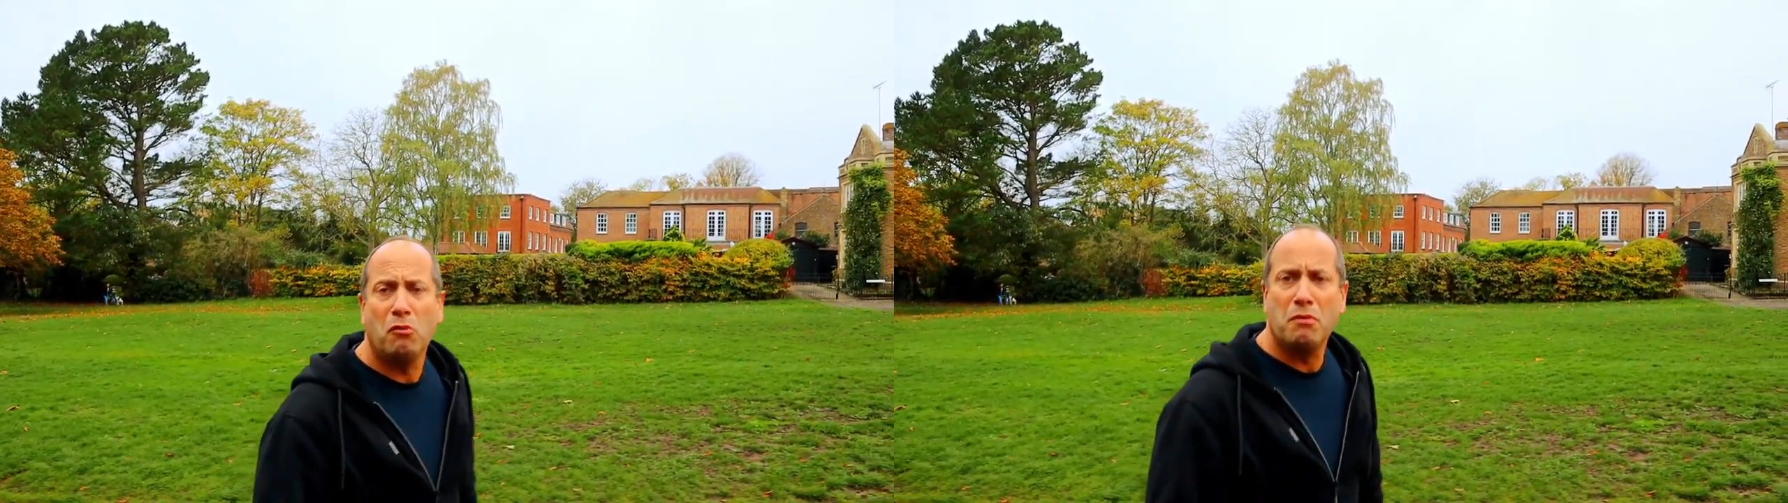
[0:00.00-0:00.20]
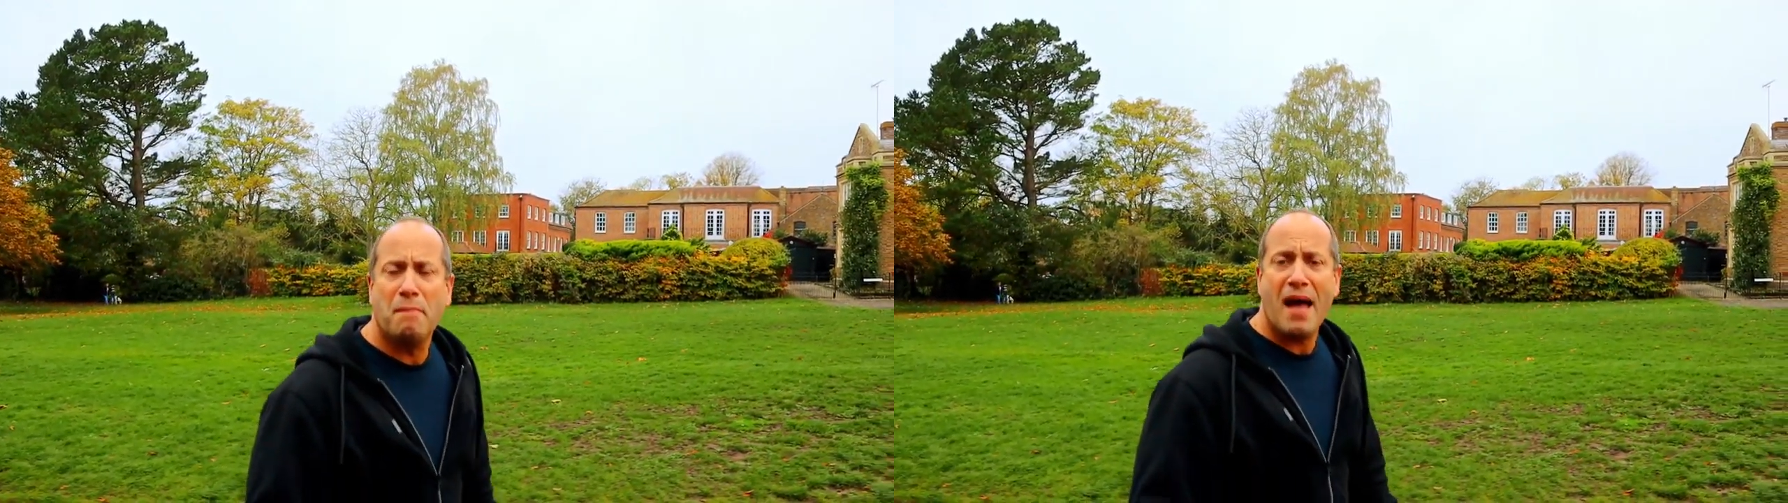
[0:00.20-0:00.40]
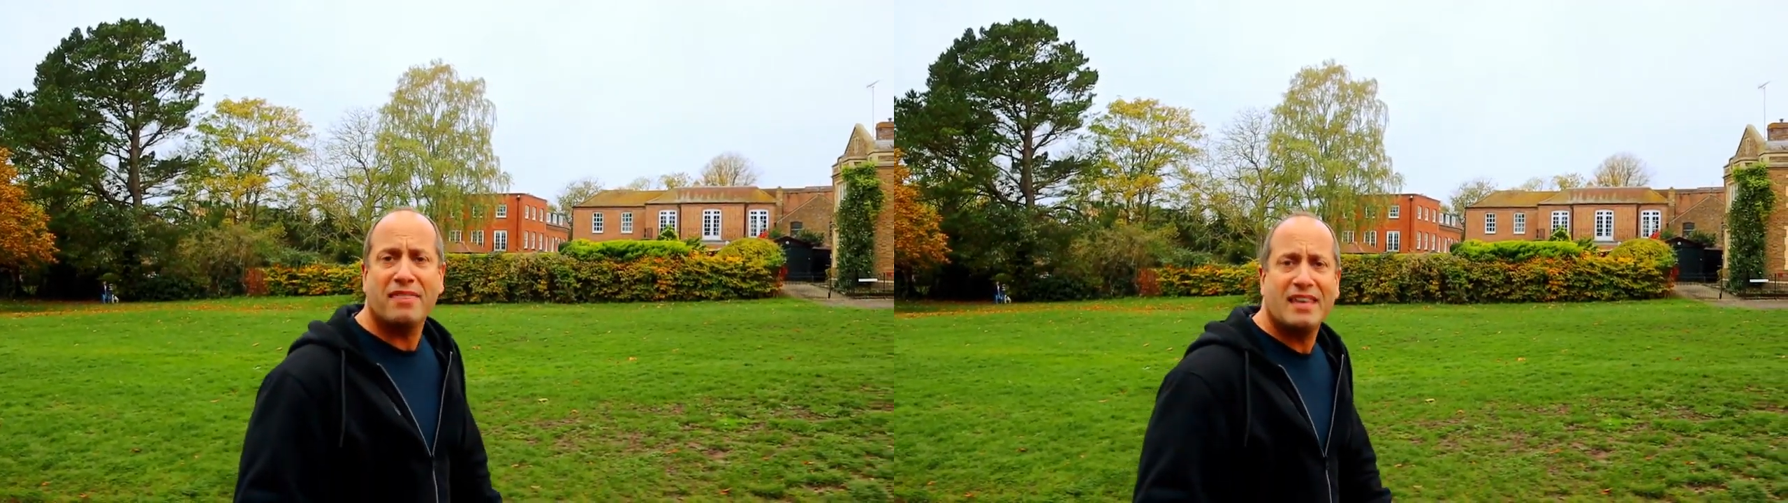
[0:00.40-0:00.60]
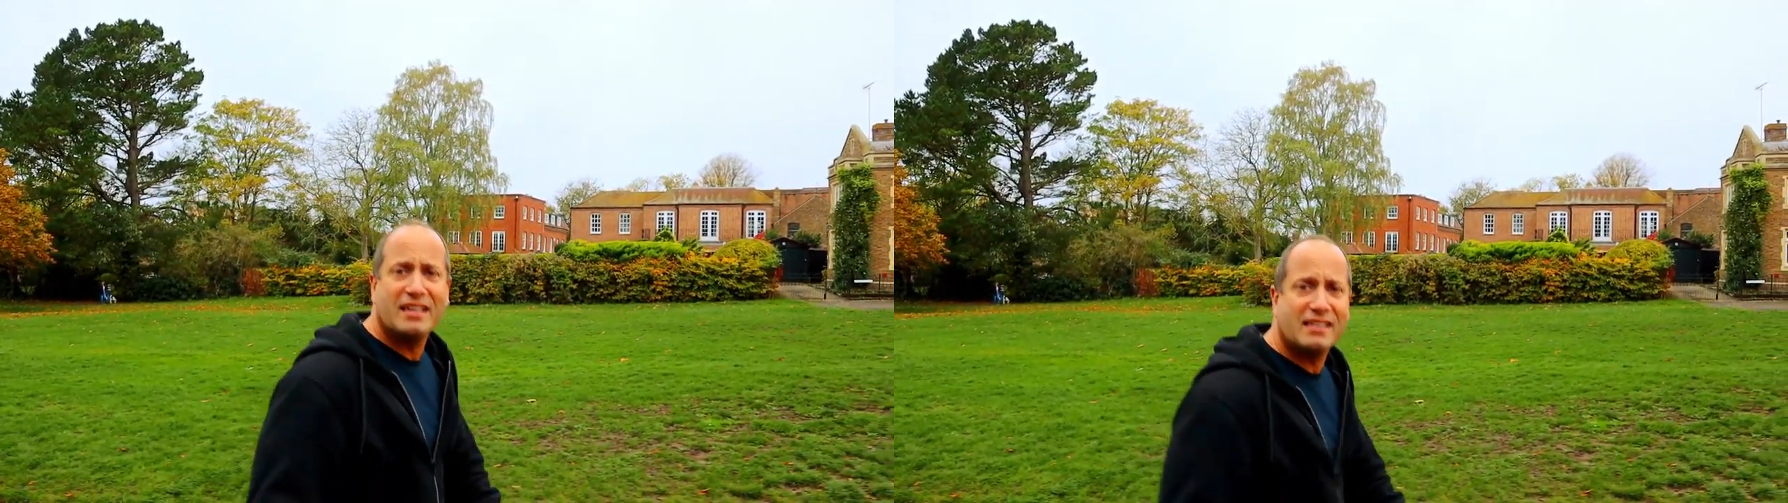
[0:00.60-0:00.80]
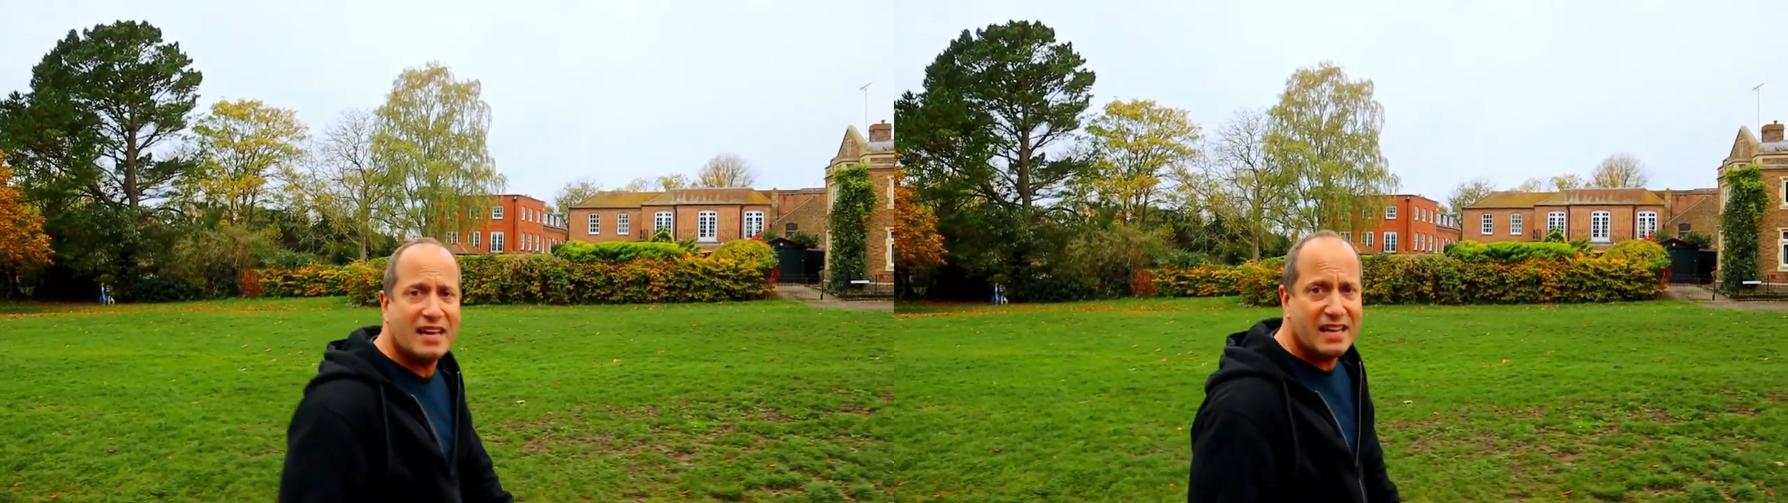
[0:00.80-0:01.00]
all the bad
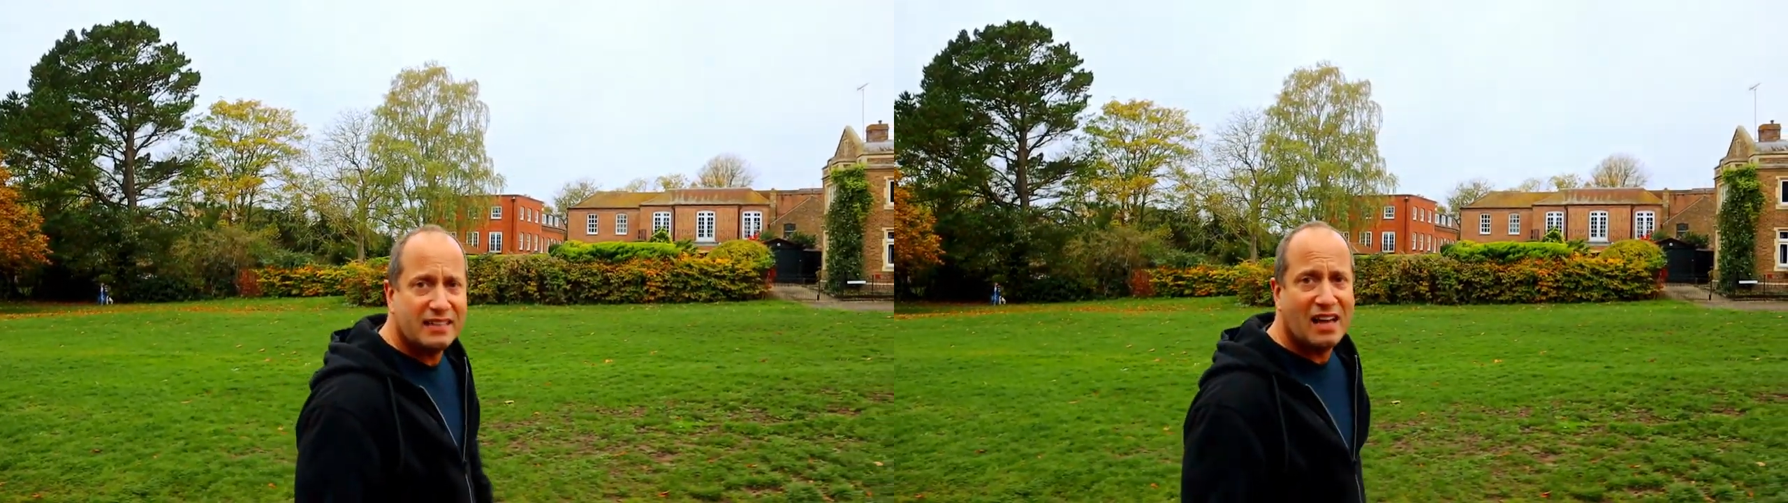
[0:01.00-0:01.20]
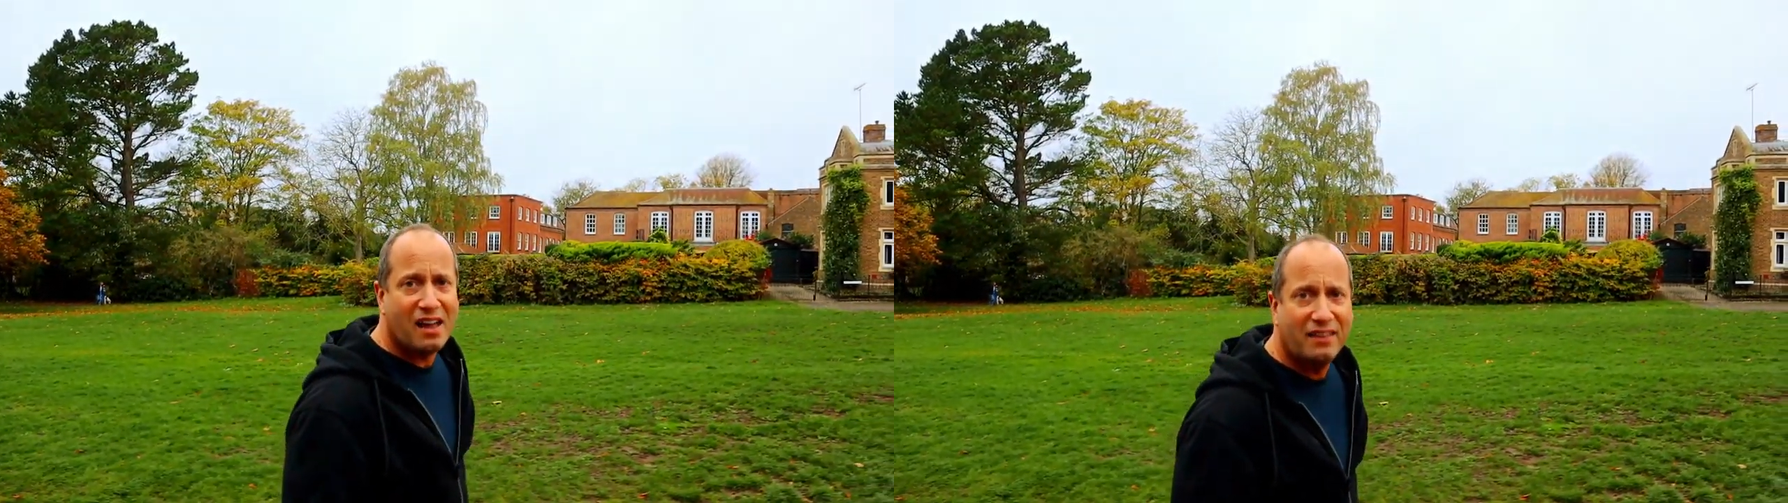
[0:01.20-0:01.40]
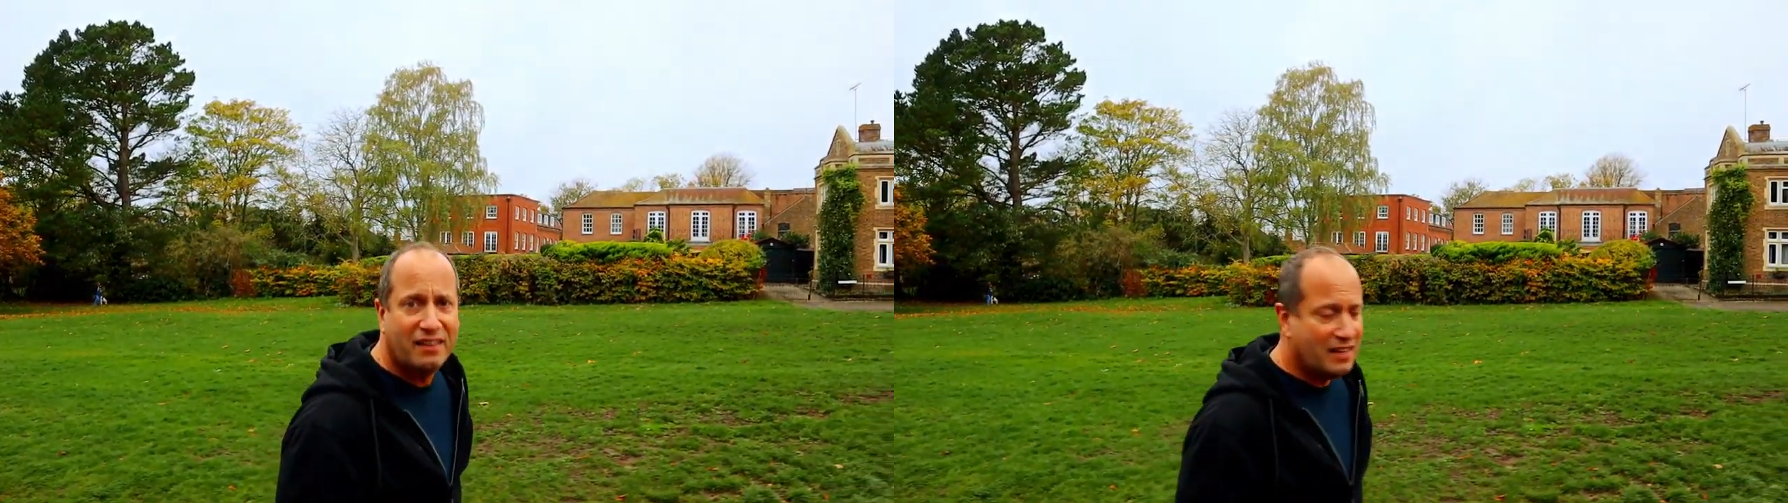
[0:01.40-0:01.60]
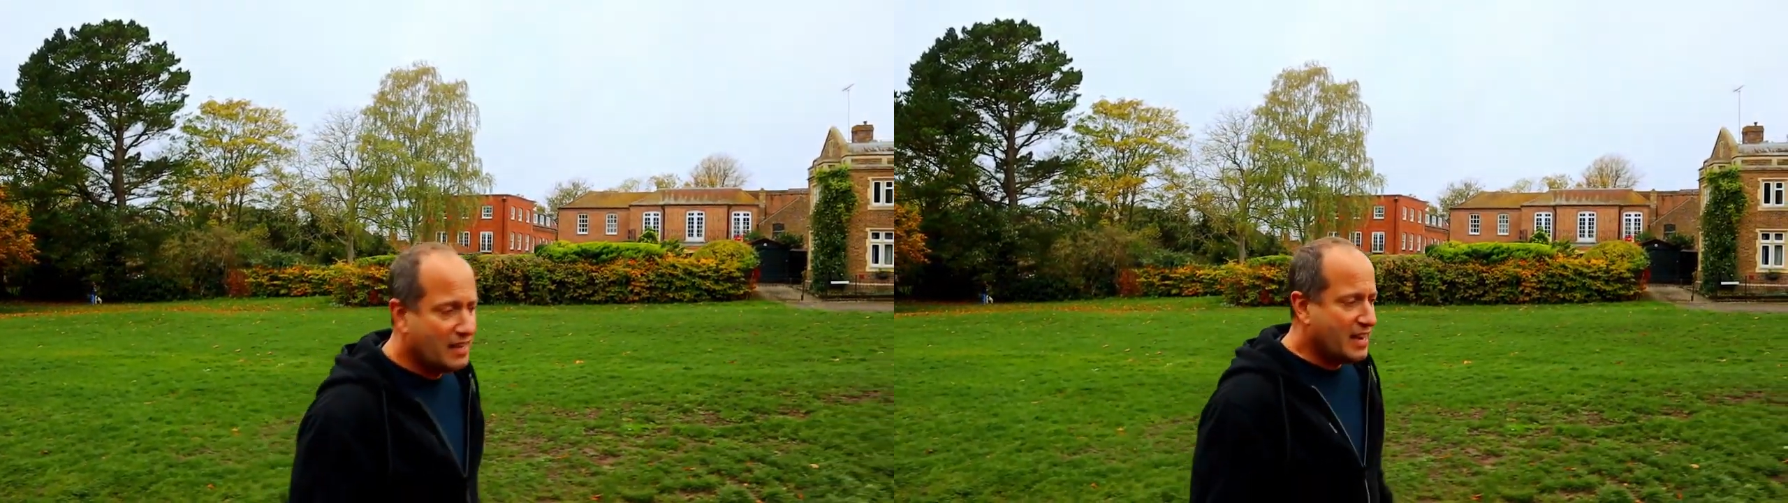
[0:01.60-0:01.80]
things that he had done.